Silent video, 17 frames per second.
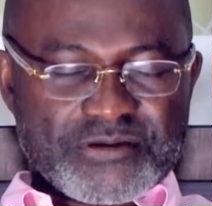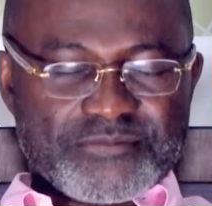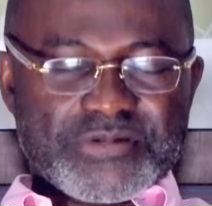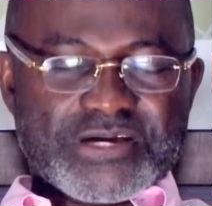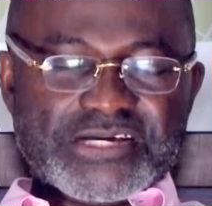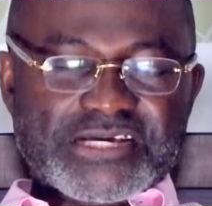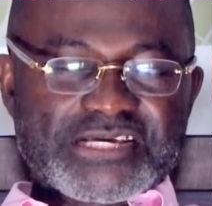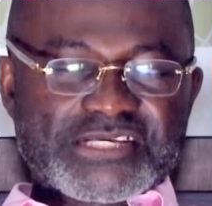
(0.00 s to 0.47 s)

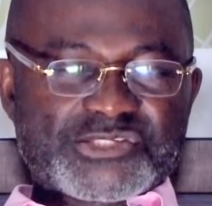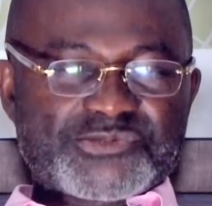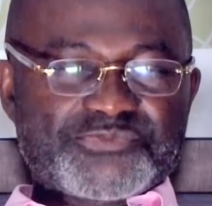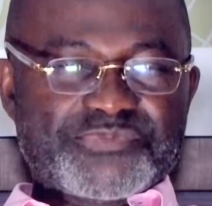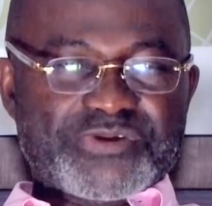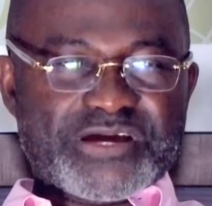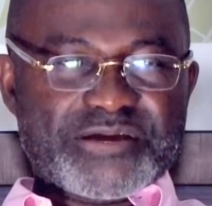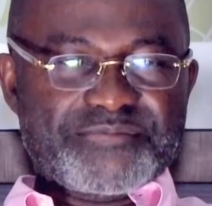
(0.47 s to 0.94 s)
I'm
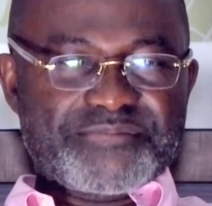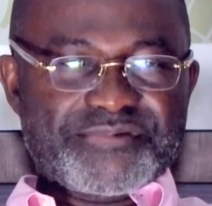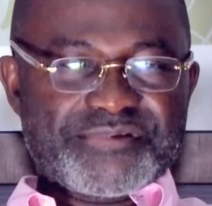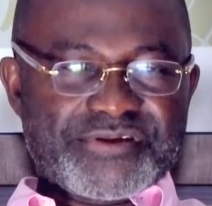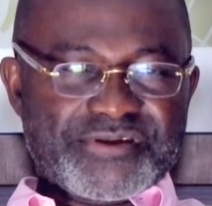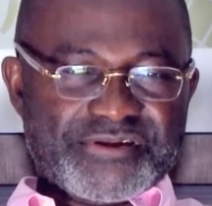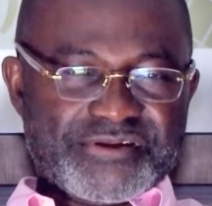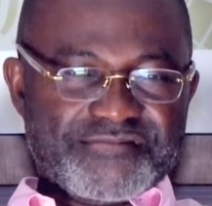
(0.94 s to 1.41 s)
against
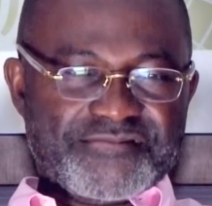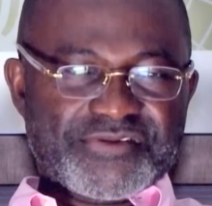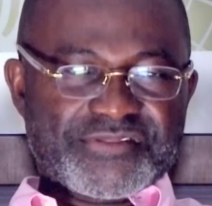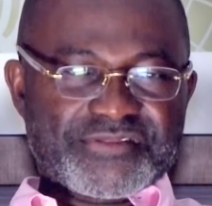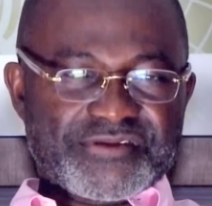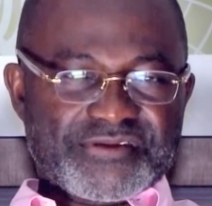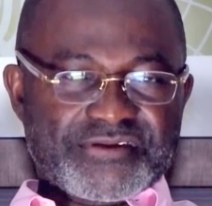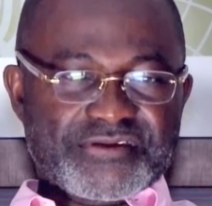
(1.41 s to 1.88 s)
bribery and
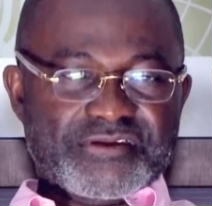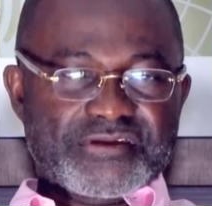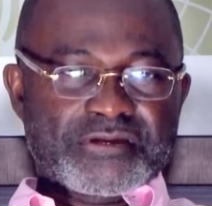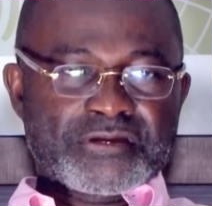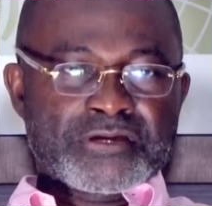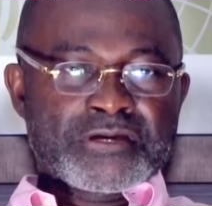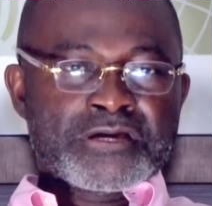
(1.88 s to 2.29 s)
everything.